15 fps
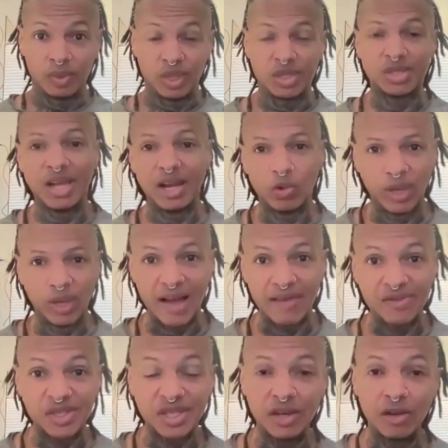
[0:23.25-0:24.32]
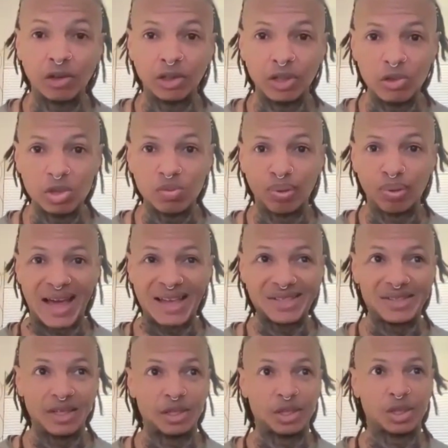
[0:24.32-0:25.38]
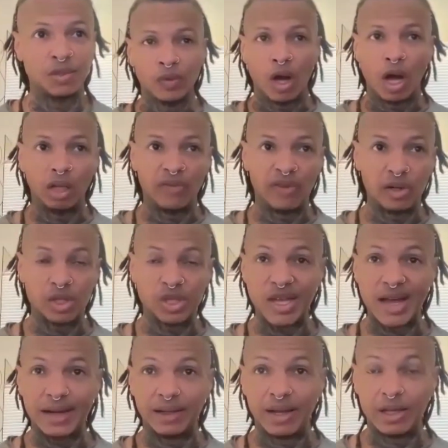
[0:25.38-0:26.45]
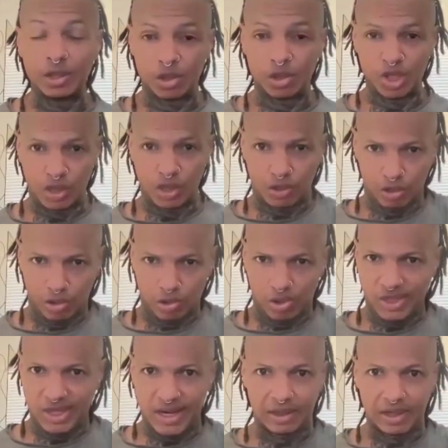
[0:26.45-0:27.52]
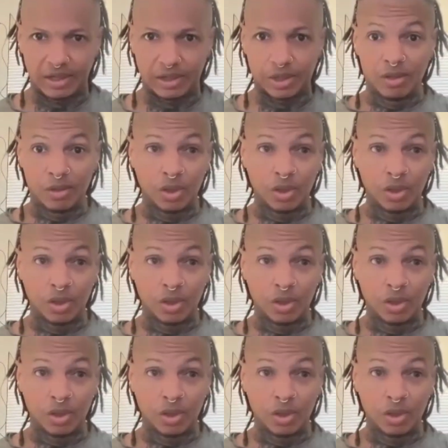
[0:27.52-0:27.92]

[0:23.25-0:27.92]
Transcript: Just like we have single-use plastics, all of our satellites are single-use satellites.